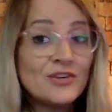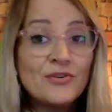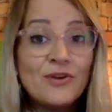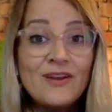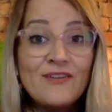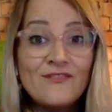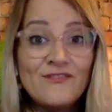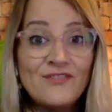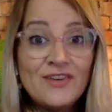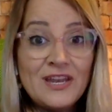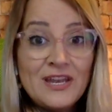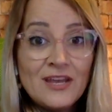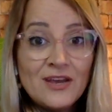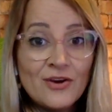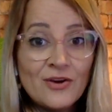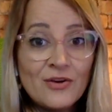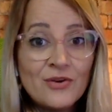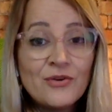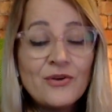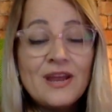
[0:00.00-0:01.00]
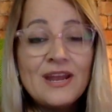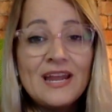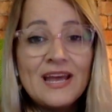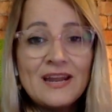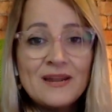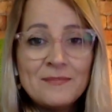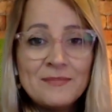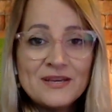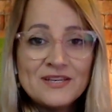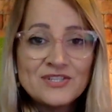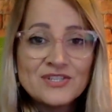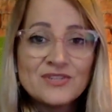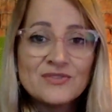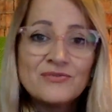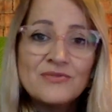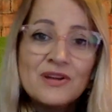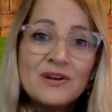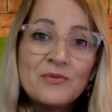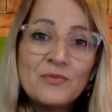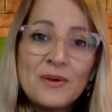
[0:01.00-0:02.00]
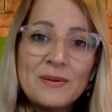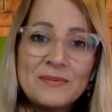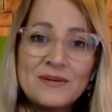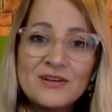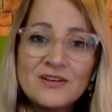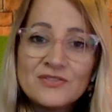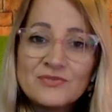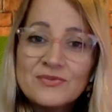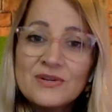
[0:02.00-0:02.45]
create video, create animation, run webinars,